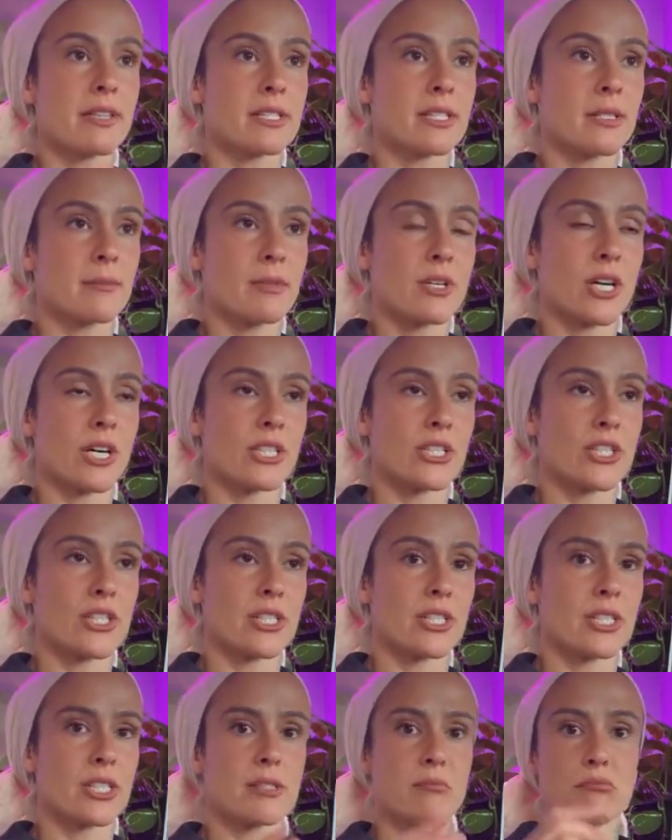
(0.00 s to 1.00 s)
the
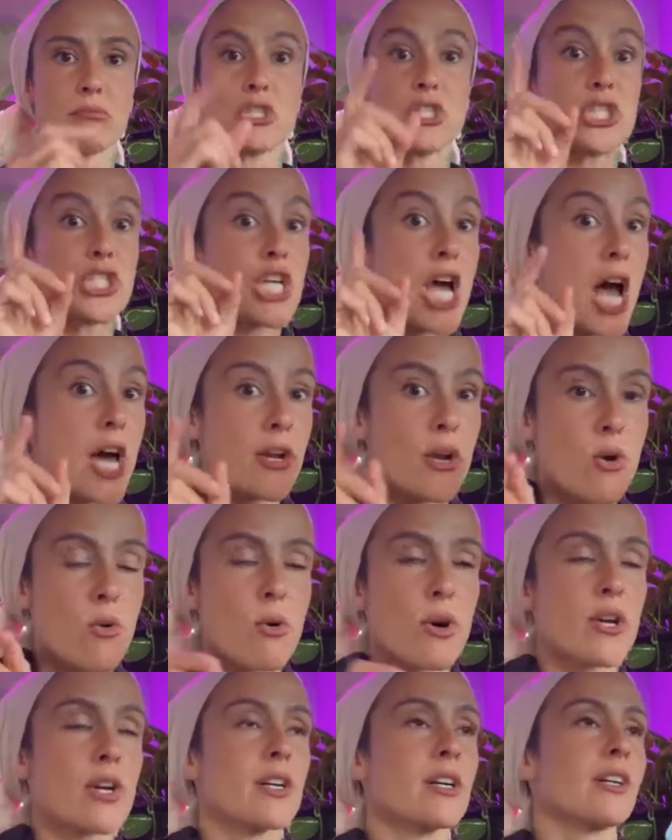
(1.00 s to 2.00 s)
subconscious, shadow
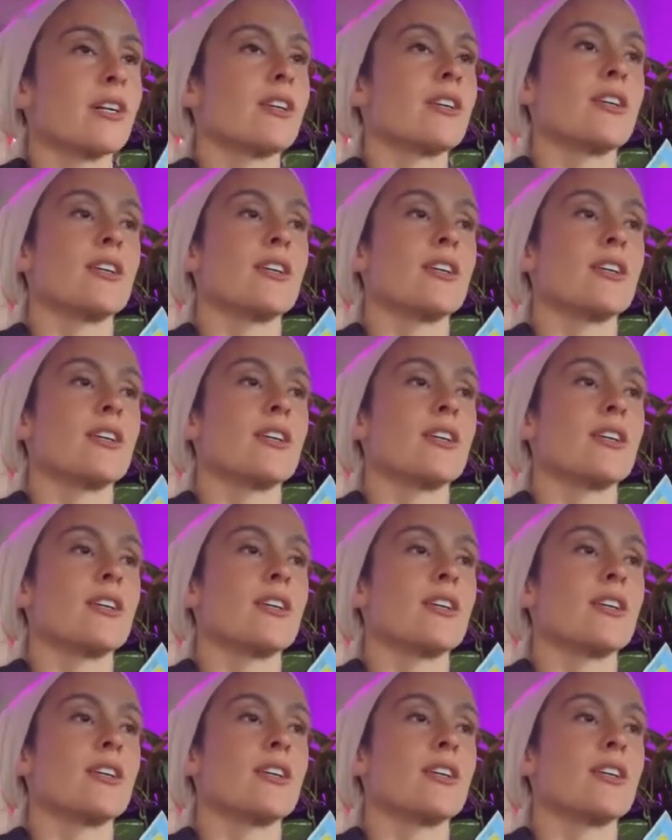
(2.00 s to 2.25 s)
work,